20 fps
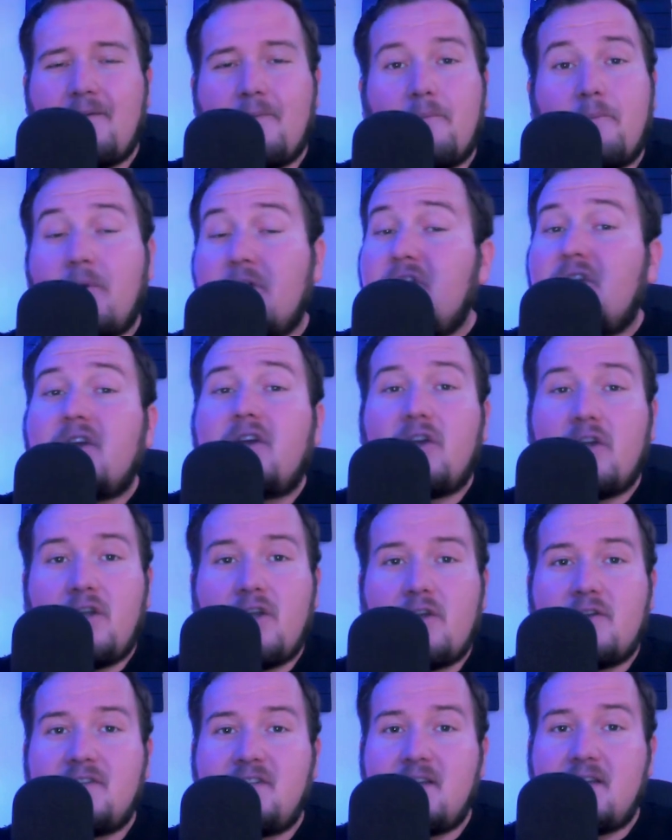But the good
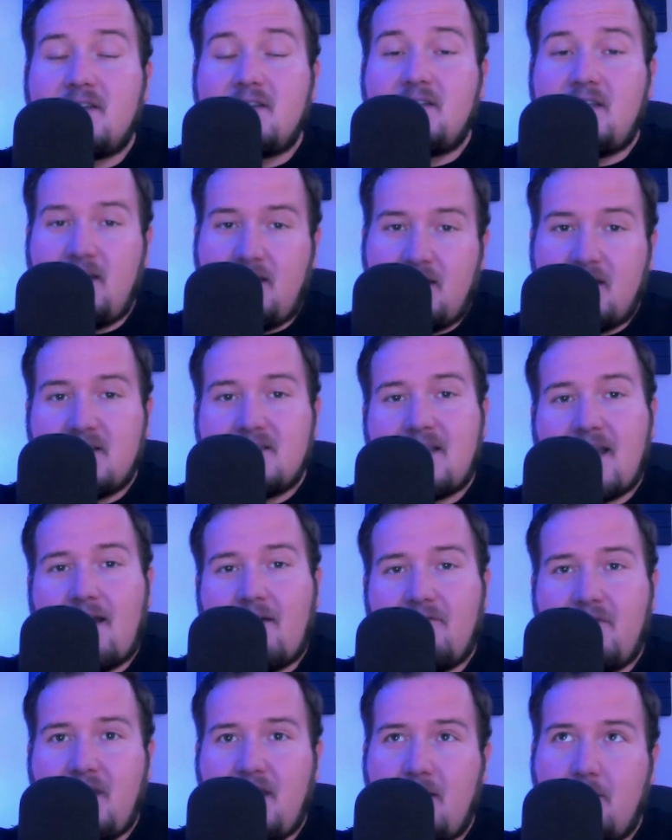news is he does
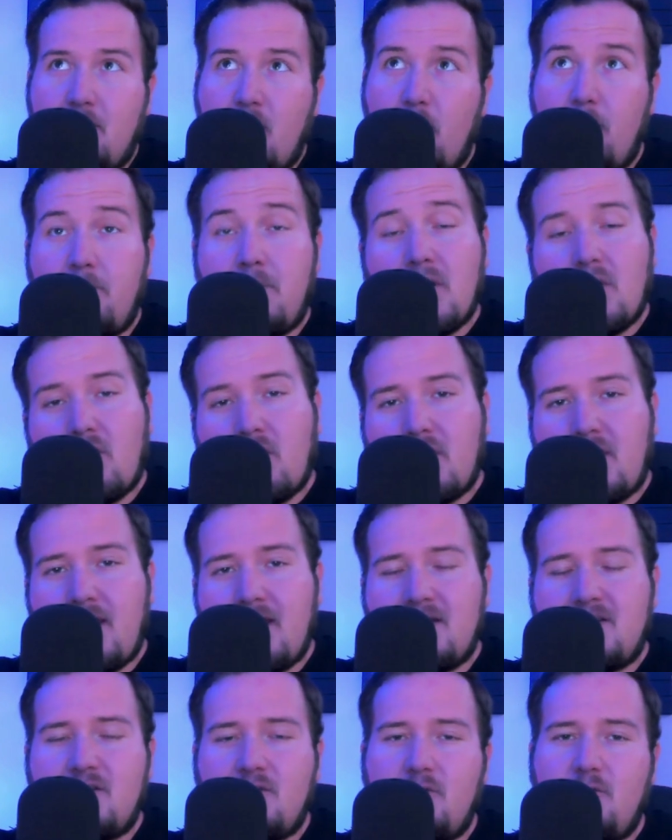have the
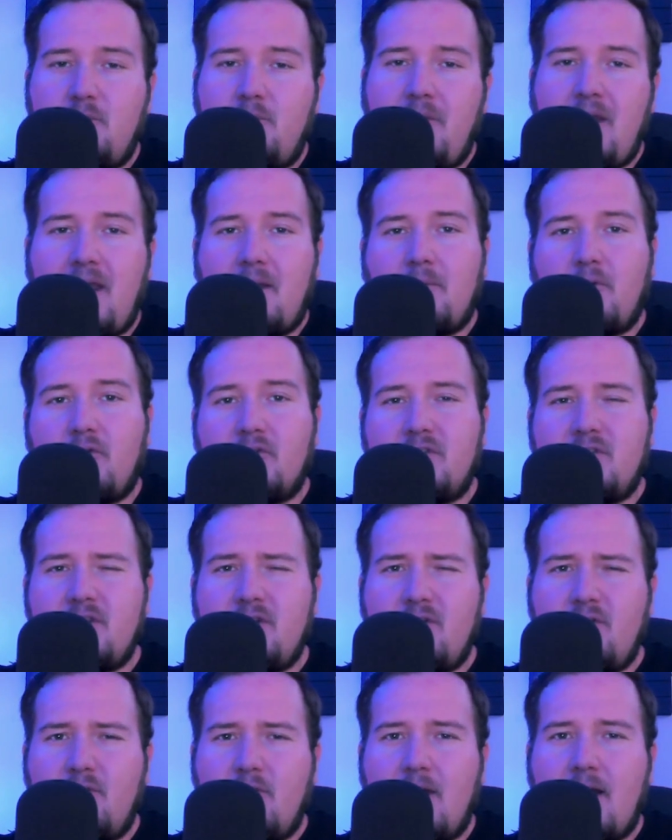mobility to be able
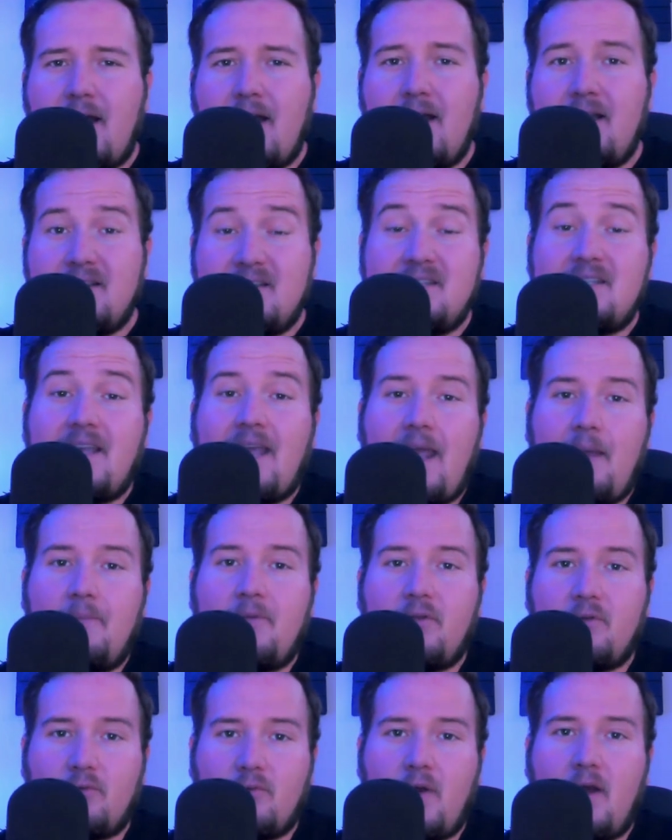to escape
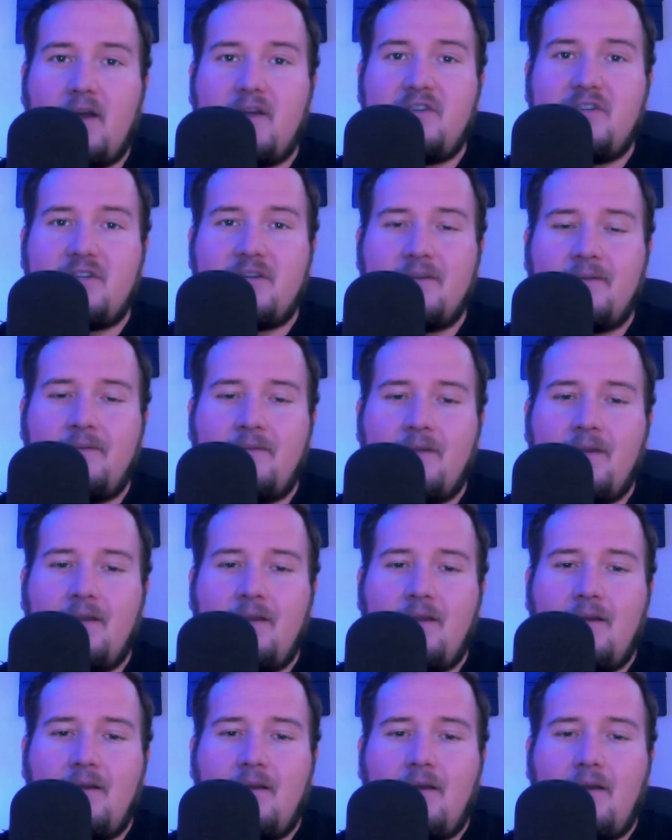the rush.
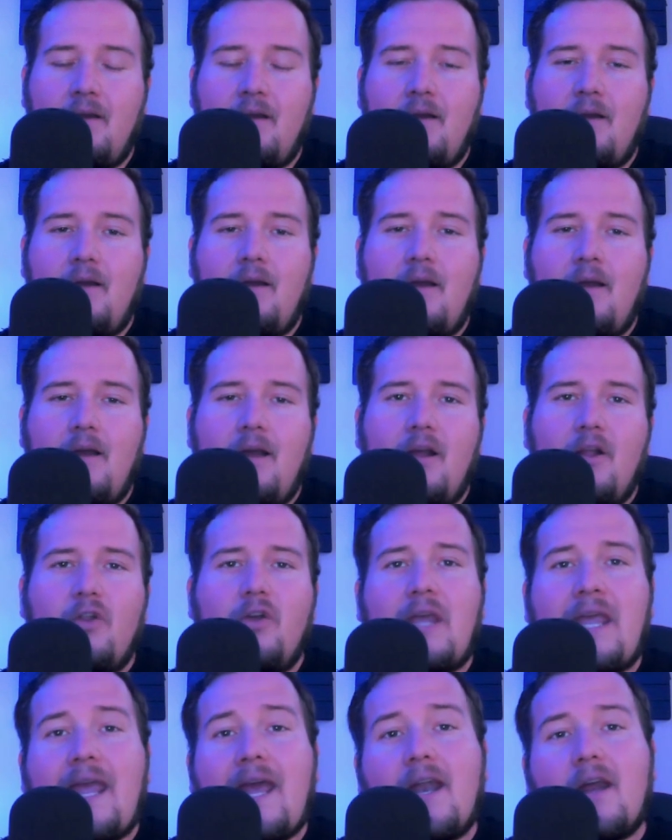
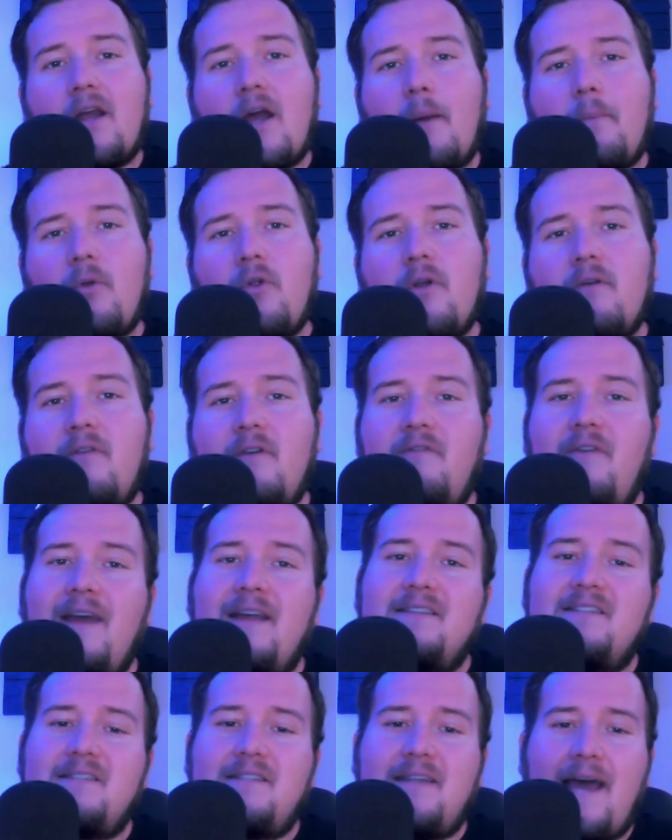Looking at a couple of
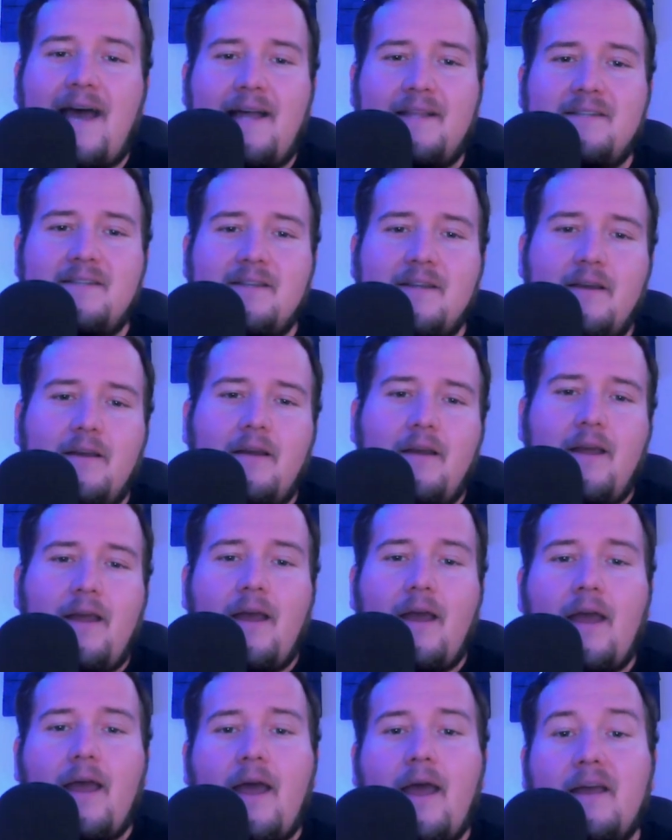advanced stats,
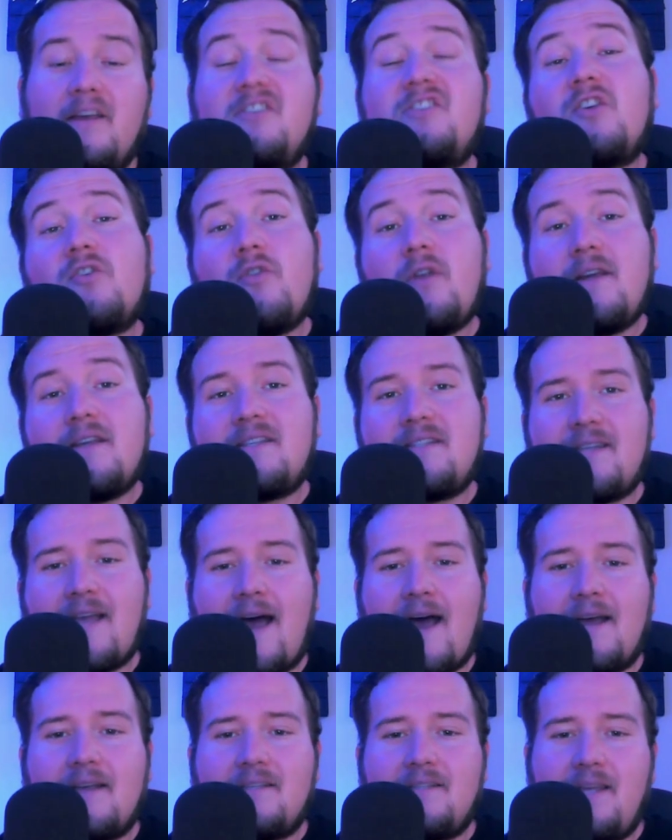excluding
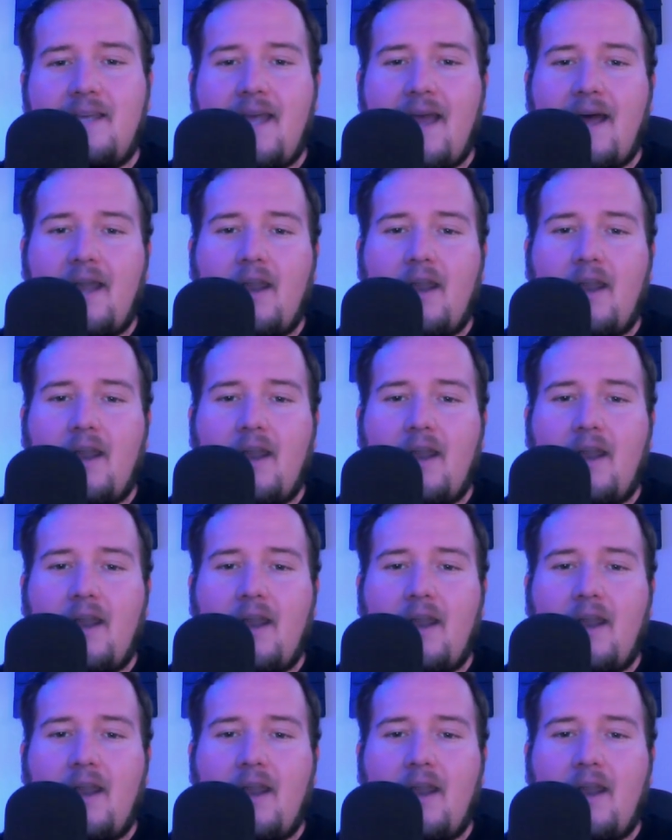sacks, he had